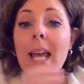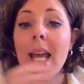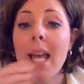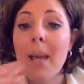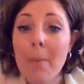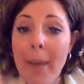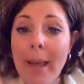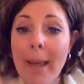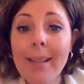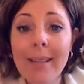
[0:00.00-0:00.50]

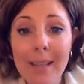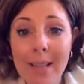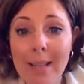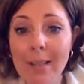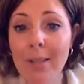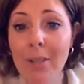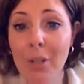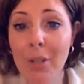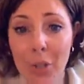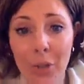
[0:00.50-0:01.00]
It makes
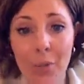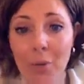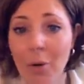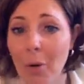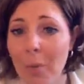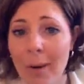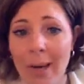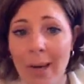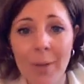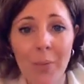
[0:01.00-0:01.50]
sense to you
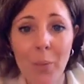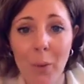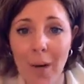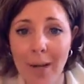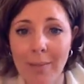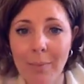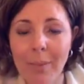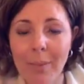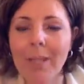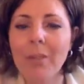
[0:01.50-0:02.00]
no matter
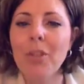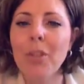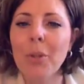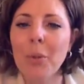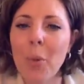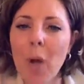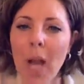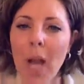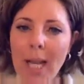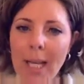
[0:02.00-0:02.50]
what, because
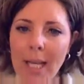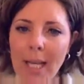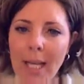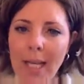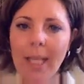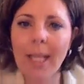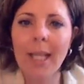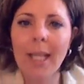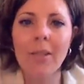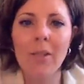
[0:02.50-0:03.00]
you're writing
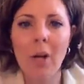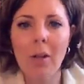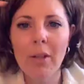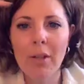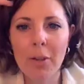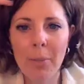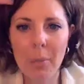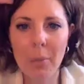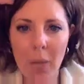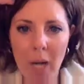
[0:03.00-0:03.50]
it, it's all
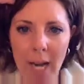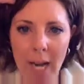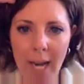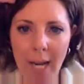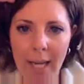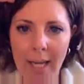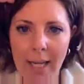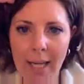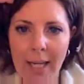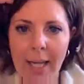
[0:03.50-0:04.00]
in your
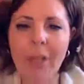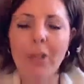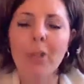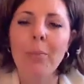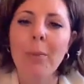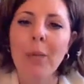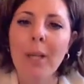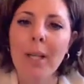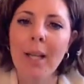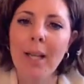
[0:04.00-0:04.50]
brain, and you're
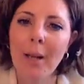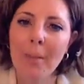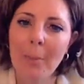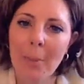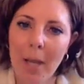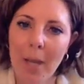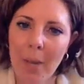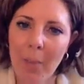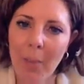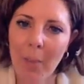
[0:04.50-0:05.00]
putting it on
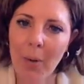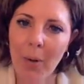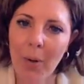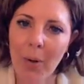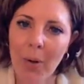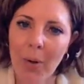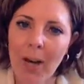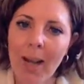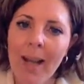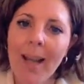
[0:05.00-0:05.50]

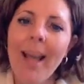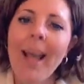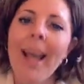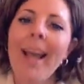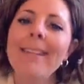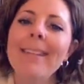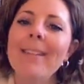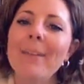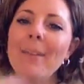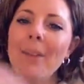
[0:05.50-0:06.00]
paper,
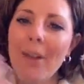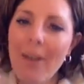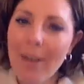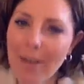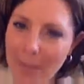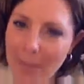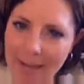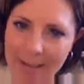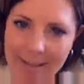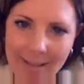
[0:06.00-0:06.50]
and so it
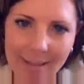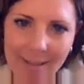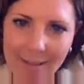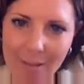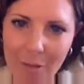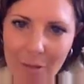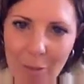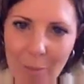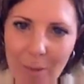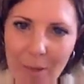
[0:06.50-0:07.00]
makes sense
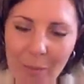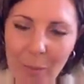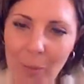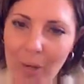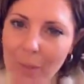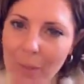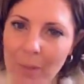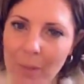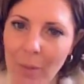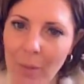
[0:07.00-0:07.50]
to you no matter
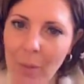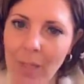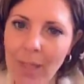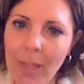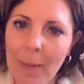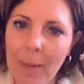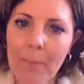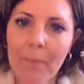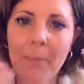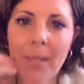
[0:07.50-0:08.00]
what when you read
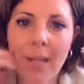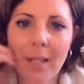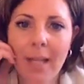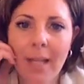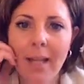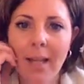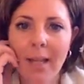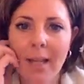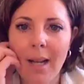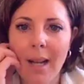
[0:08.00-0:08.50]
it.
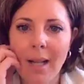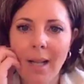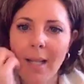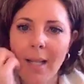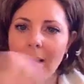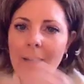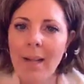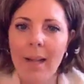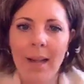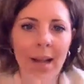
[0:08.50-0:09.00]
Let
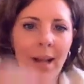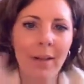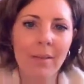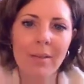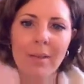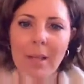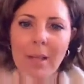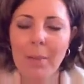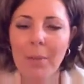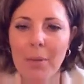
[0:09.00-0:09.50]
an
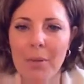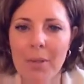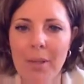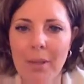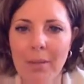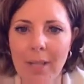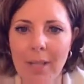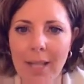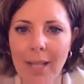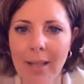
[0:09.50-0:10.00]
outside
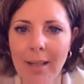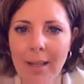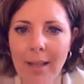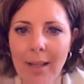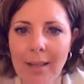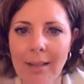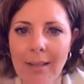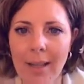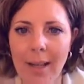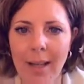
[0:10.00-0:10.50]
person read it
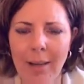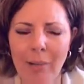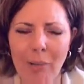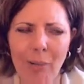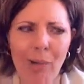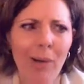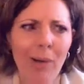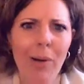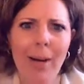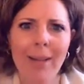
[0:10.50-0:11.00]
and say,
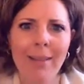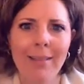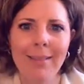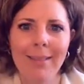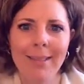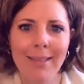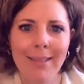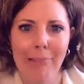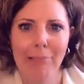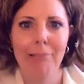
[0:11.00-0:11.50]
whoa, I don't
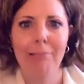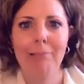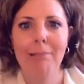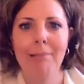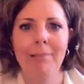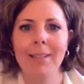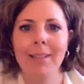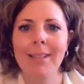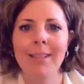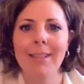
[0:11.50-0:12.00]

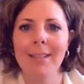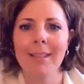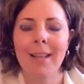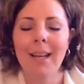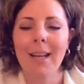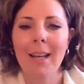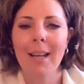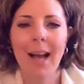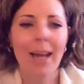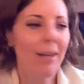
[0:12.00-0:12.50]

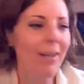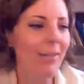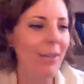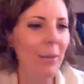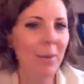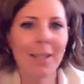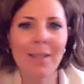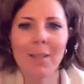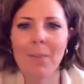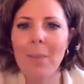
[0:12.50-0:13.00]
even know
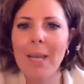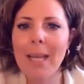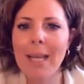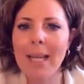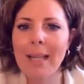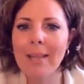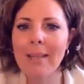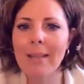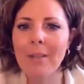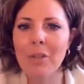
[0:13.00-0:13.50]
what this
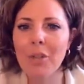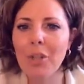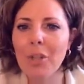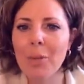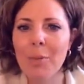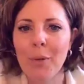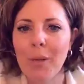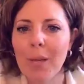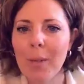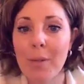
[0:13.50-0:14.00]
means. This
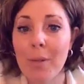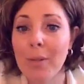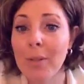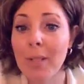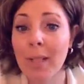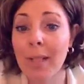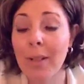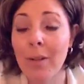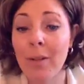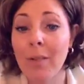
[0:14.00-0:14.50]
term you keep
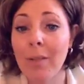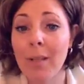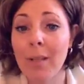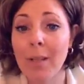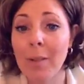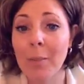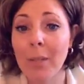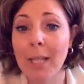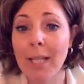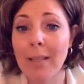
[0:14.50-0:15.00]
using and you haven't
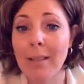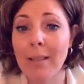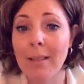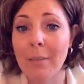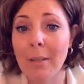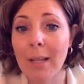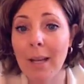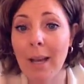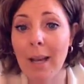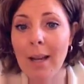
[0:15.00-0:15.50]
explained it to
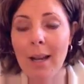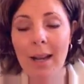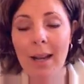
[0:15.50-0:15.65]
me yet.